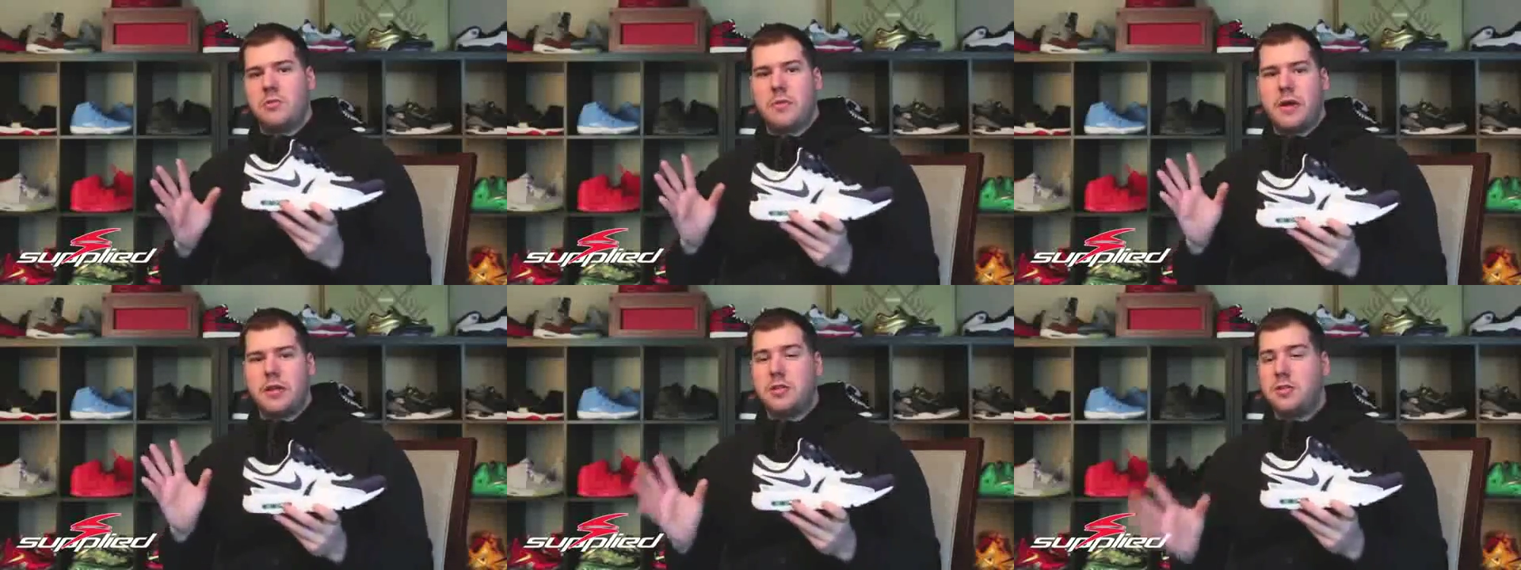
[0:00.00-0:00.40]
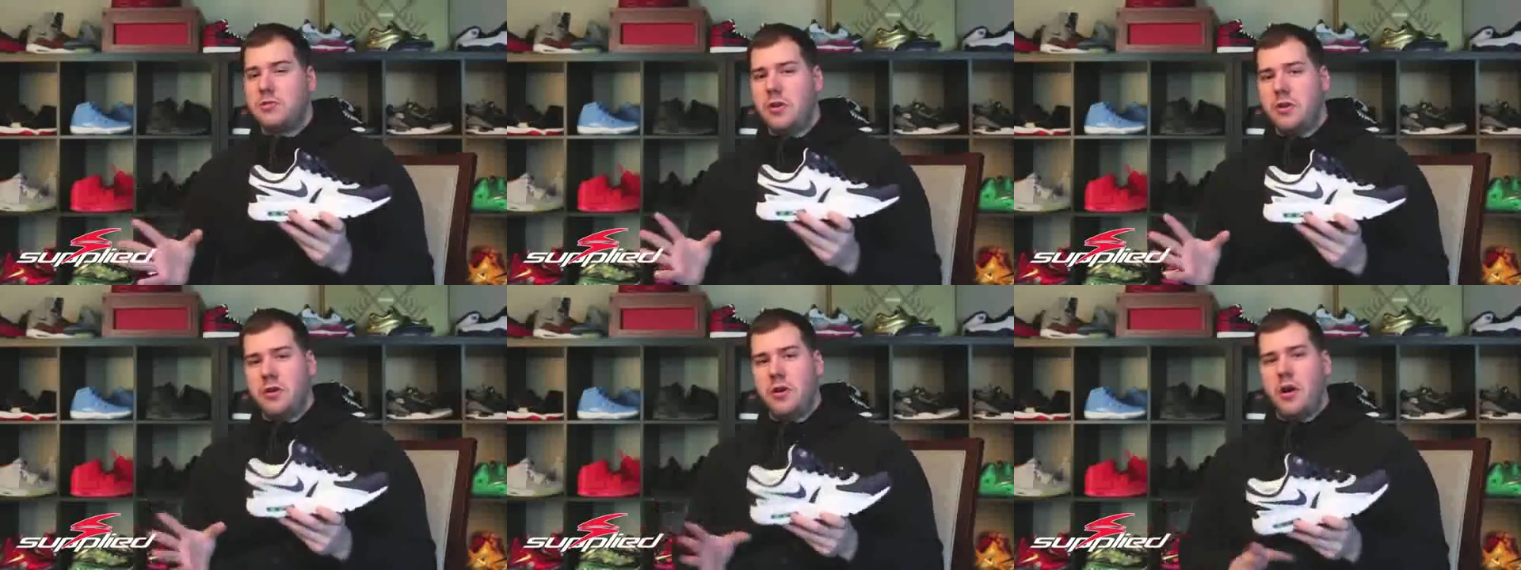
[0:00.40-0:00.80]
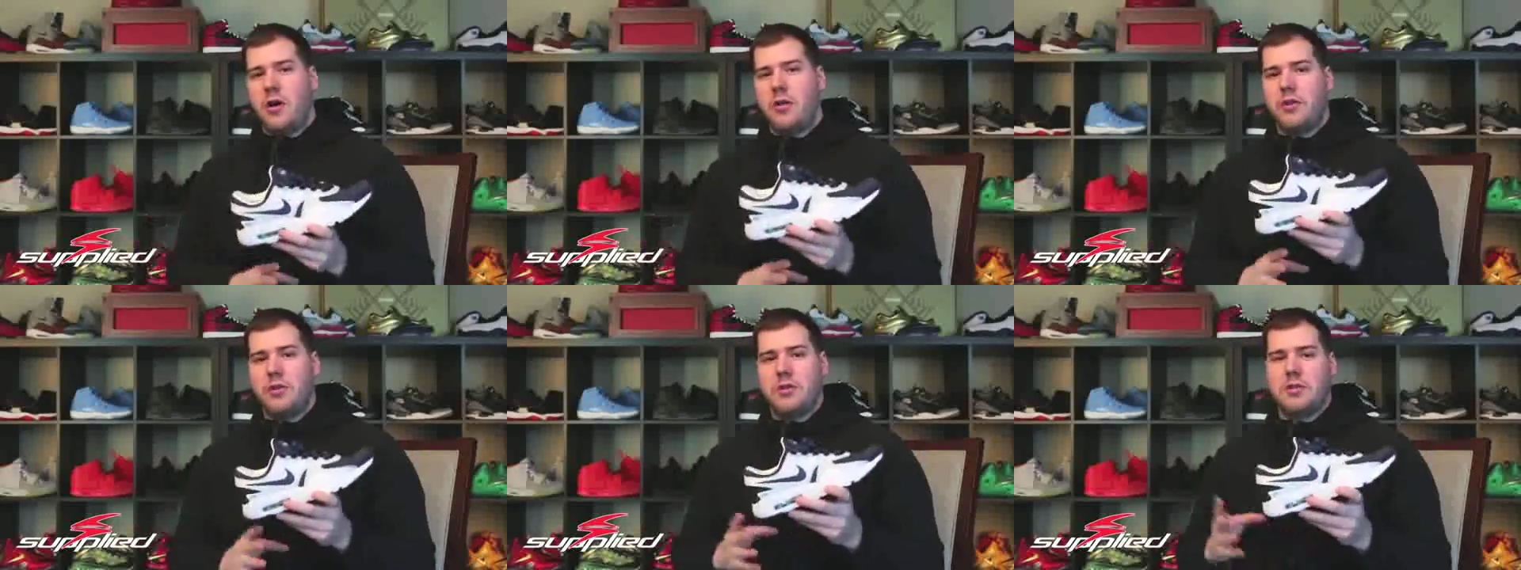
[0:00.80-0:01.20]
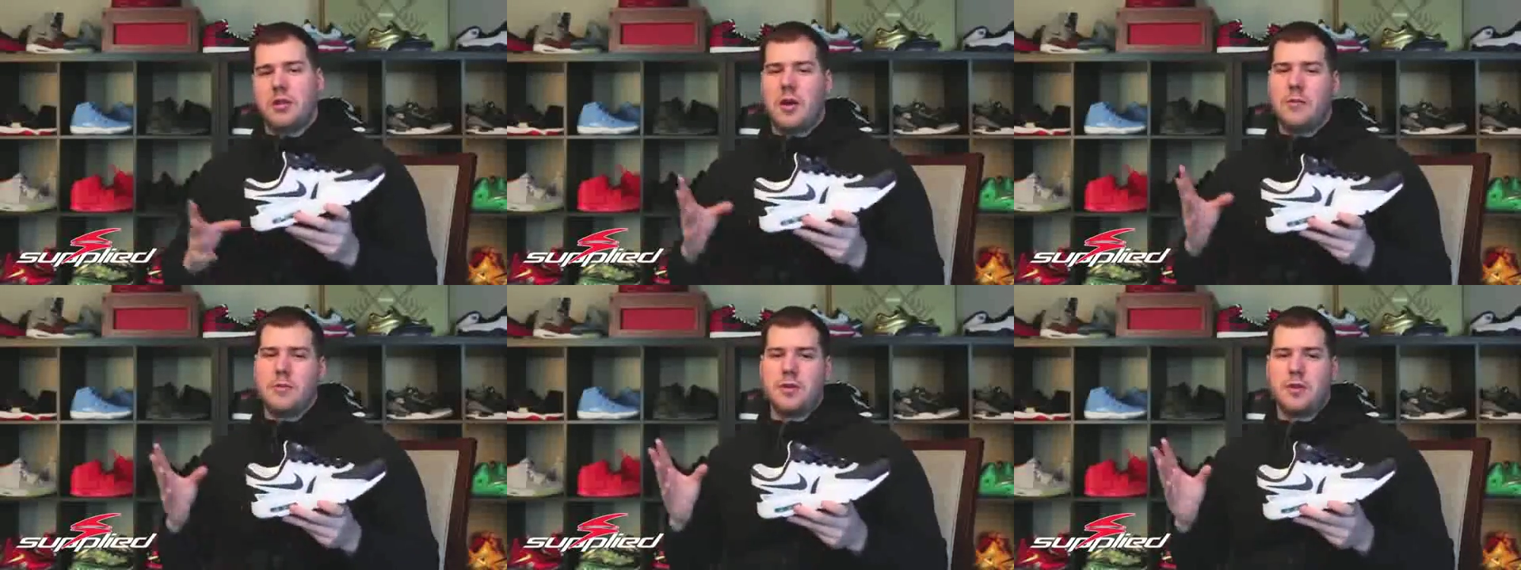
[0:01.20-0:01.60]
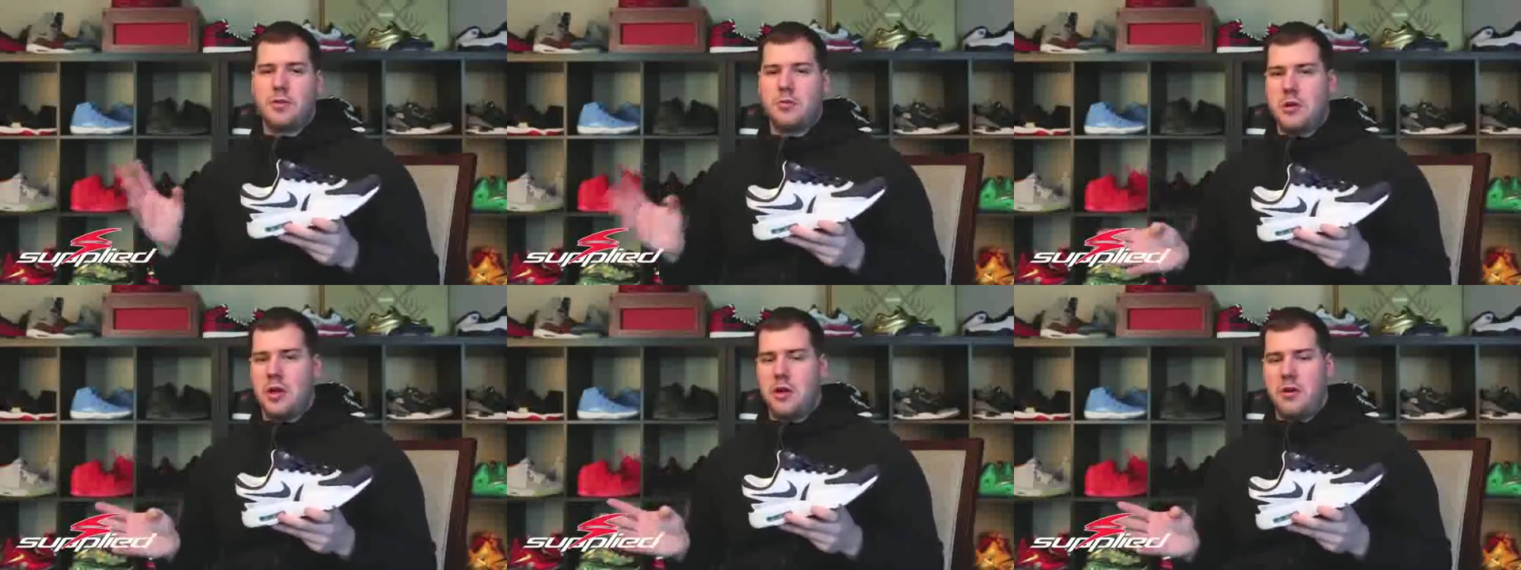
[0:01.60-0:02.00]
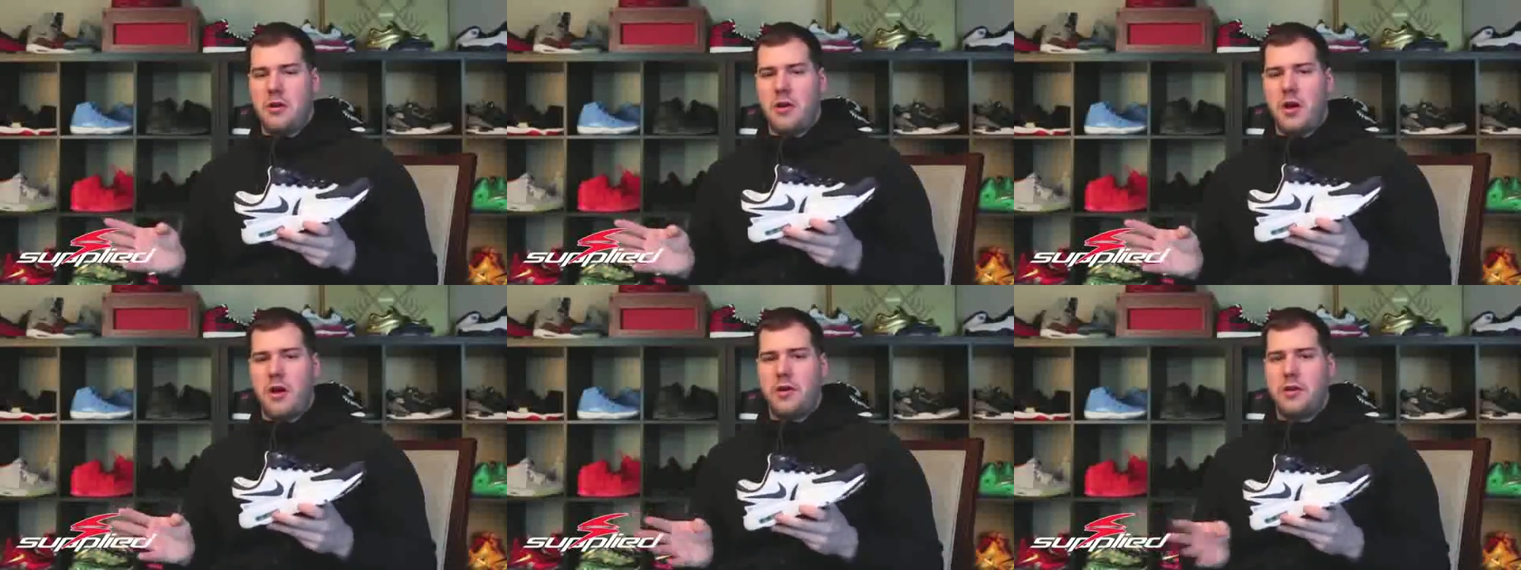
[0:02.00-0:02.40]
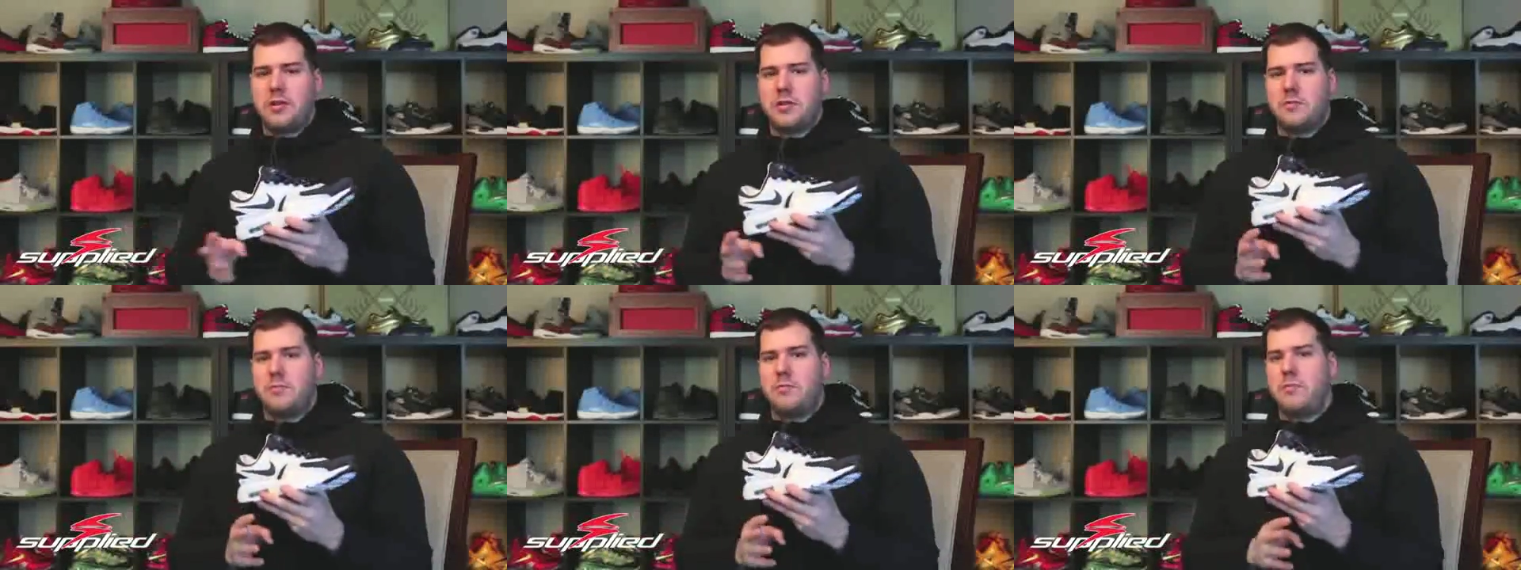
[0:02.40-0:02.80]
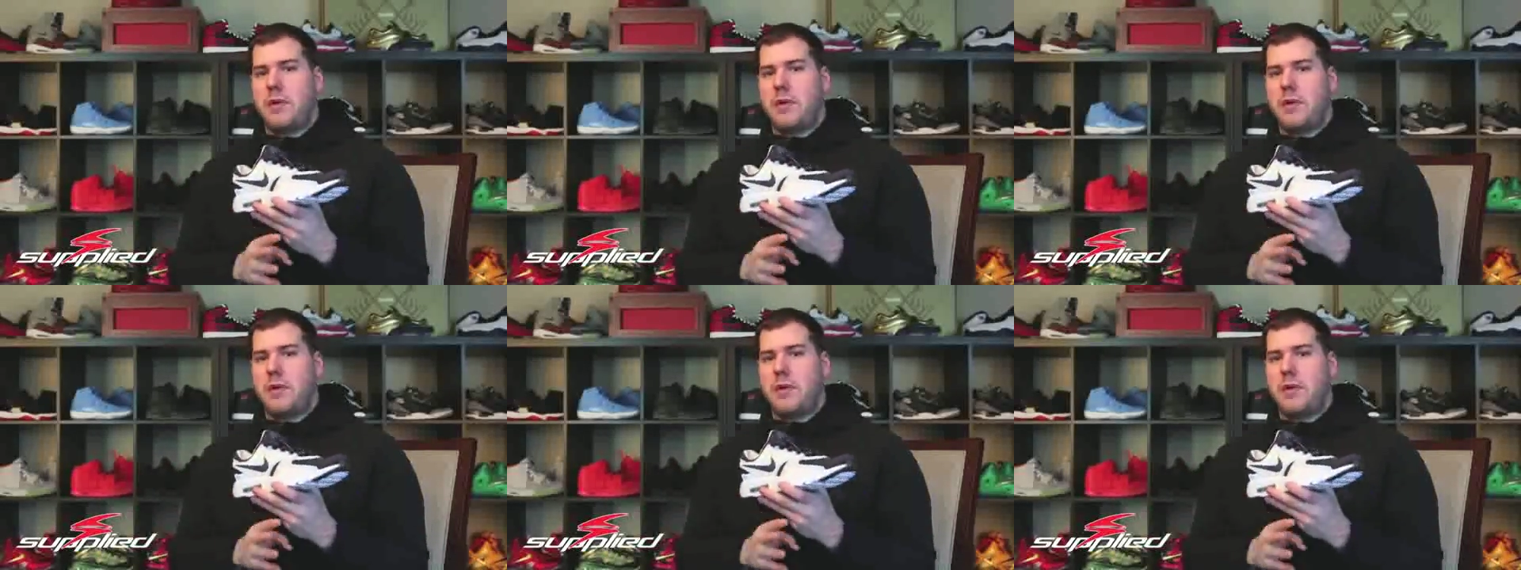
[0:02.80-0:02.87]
from about $200 up to $300